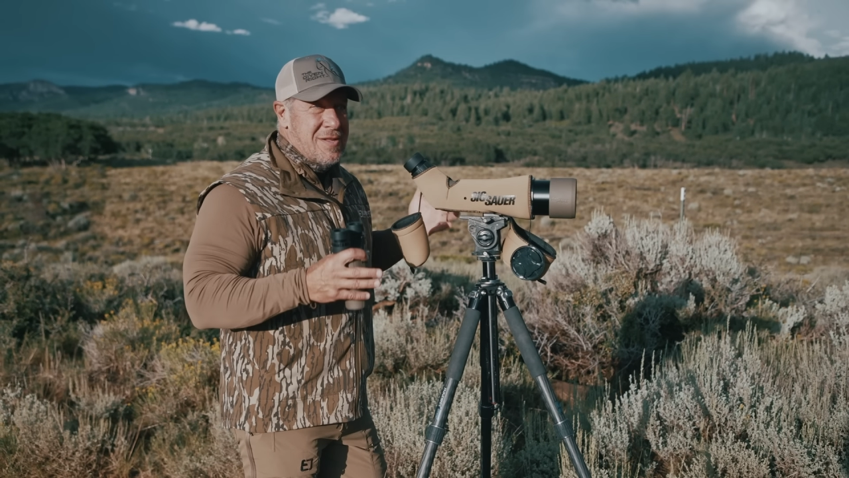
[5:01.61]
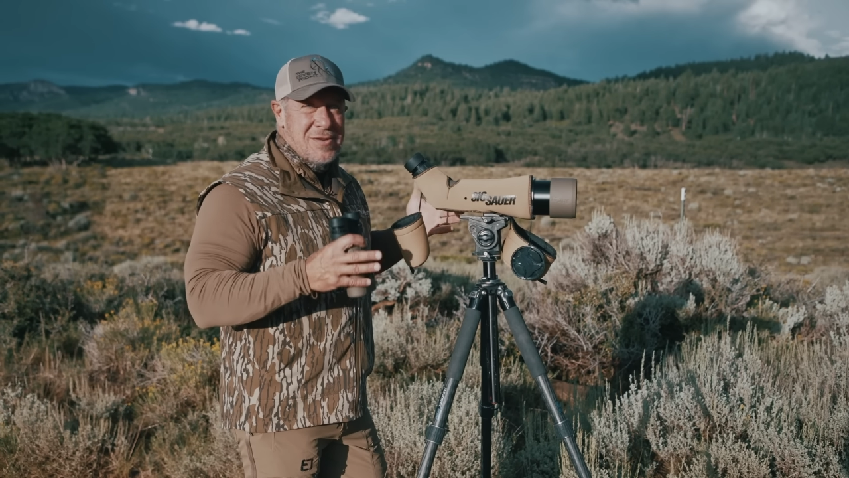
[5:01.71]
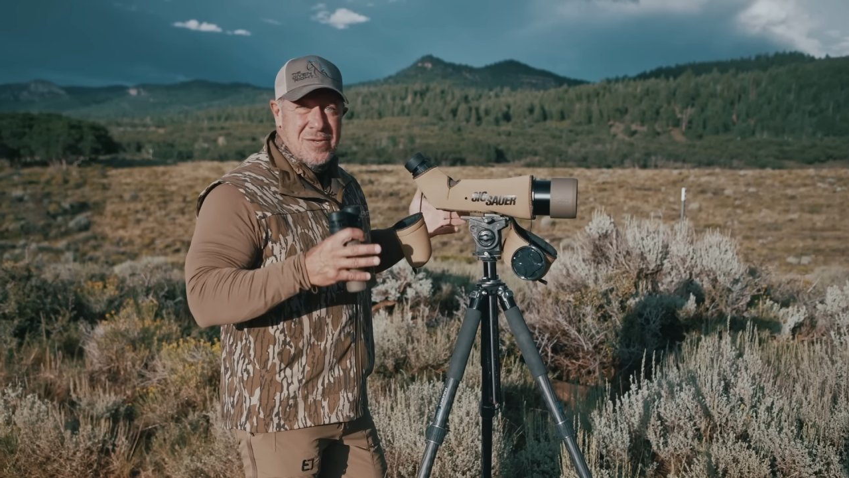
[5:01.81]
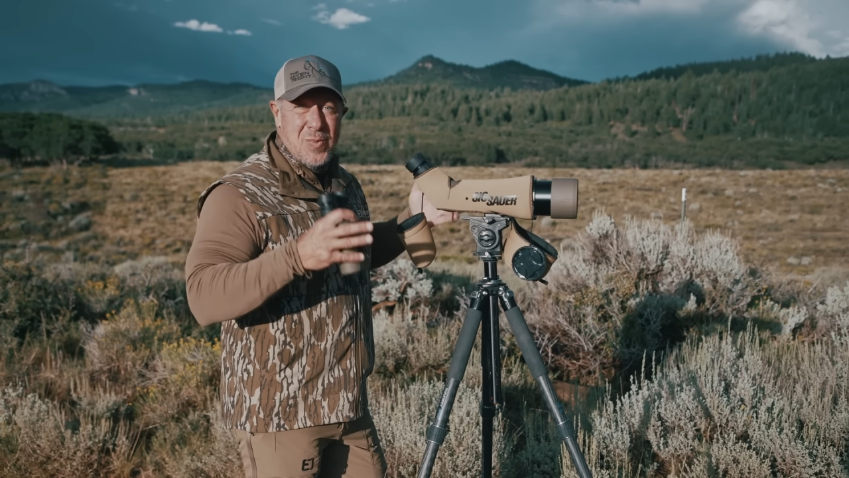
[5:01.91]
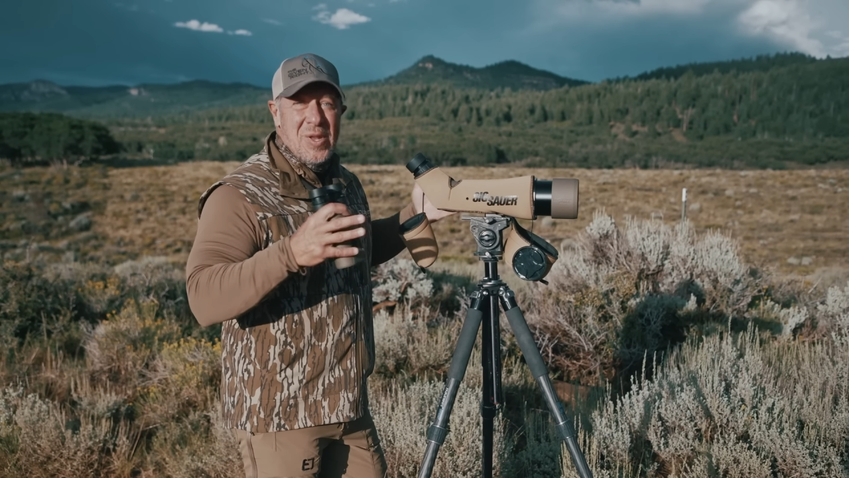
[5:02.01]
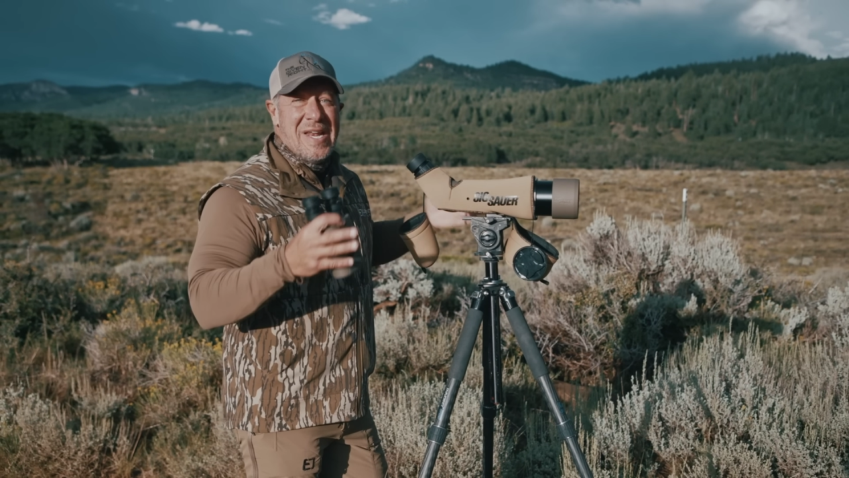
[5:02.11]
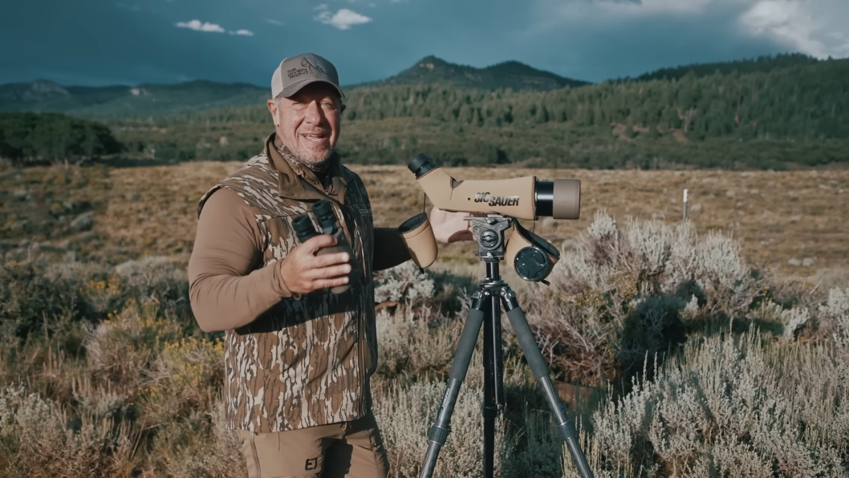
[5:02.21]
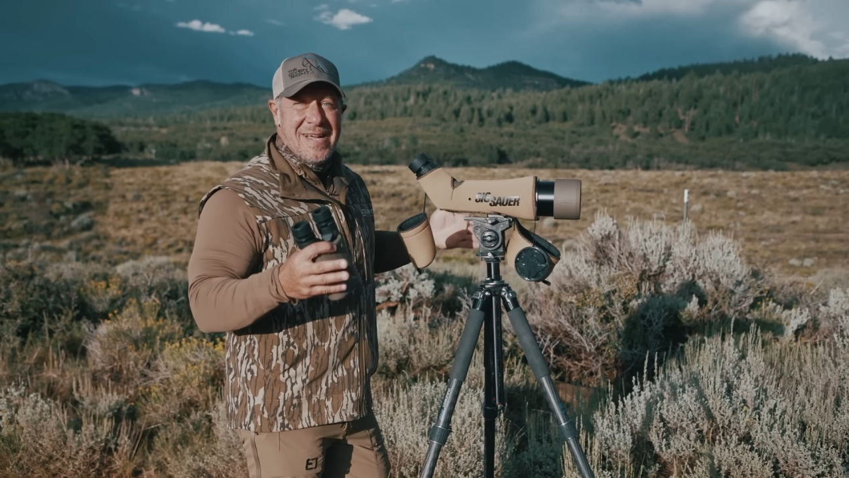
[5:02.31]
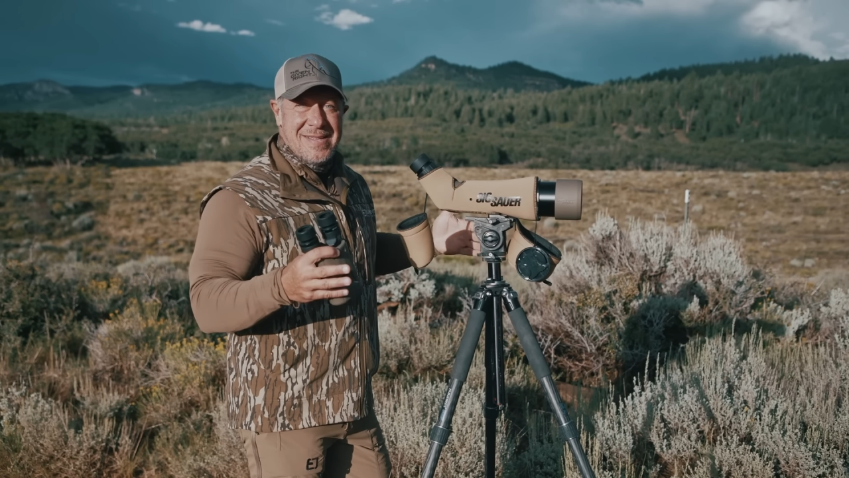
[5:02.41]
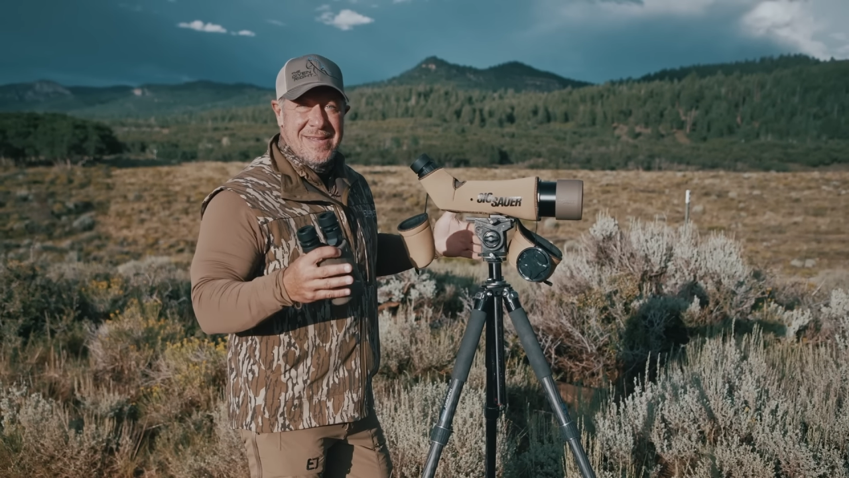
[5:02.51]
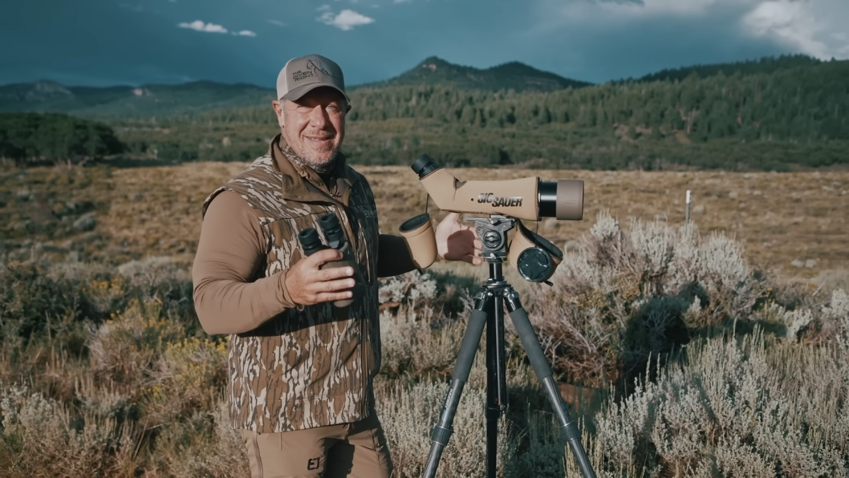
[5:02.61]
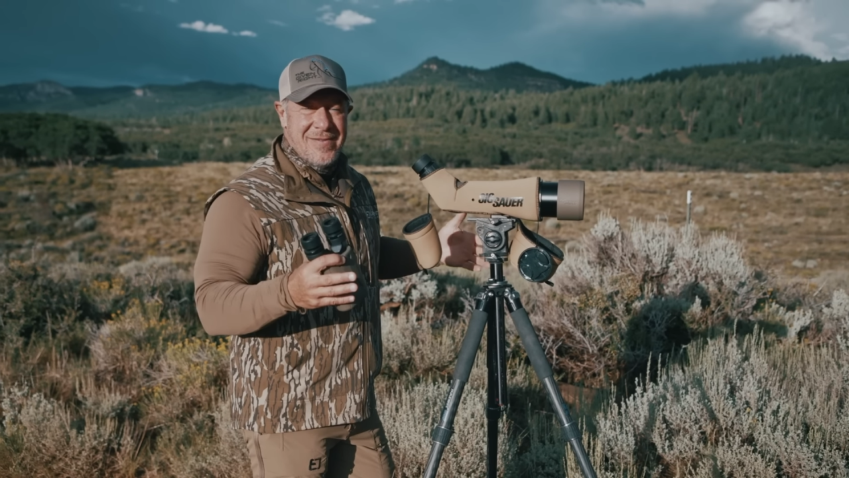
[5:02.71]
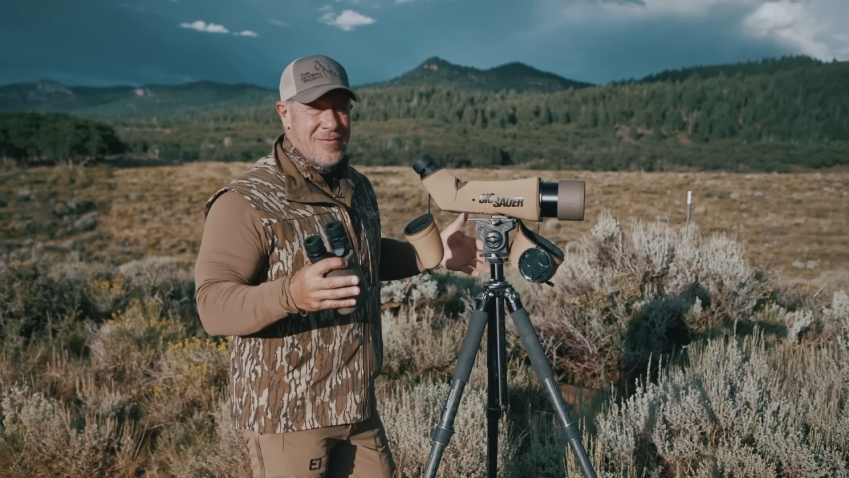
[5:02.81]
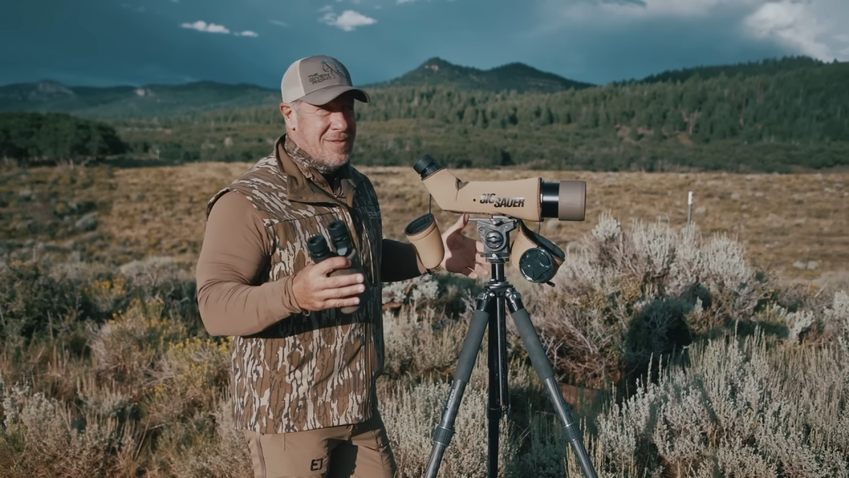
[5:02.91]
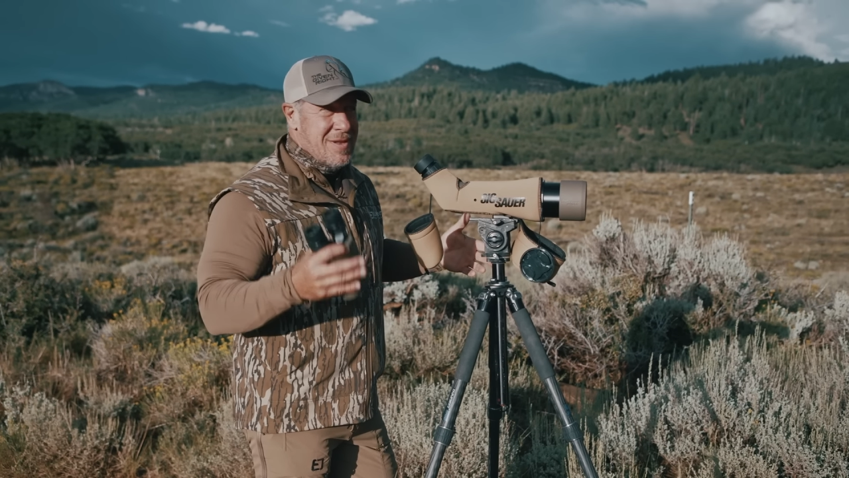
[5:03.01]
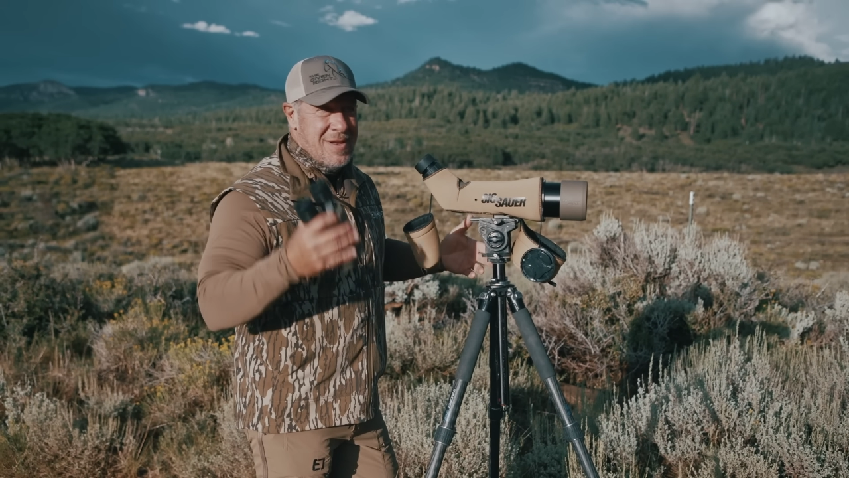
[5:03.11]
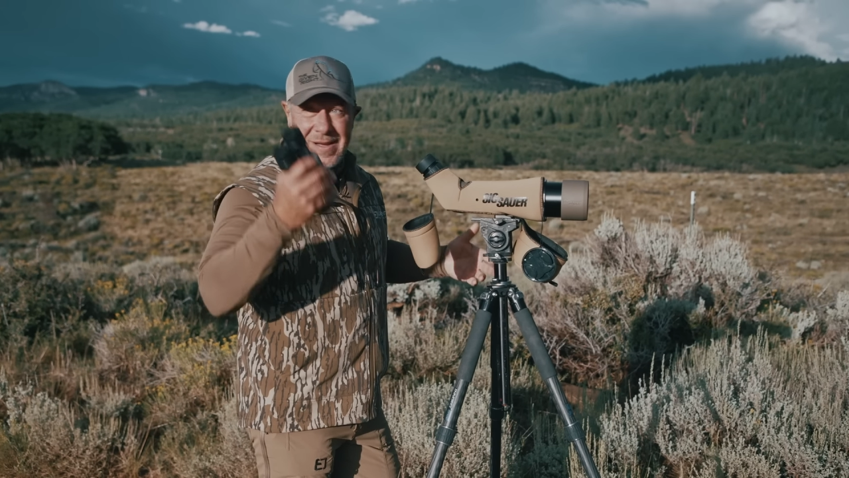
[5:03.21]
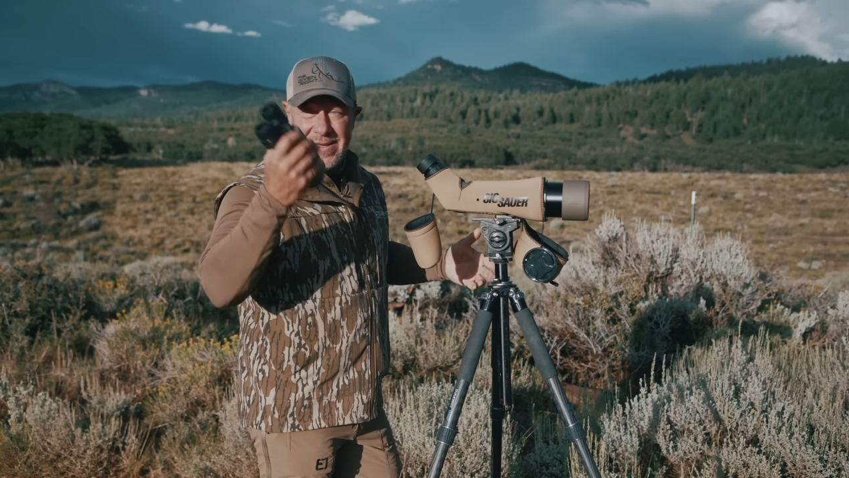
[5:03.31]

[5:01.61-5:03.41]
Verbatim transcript: they're splitting us with luck.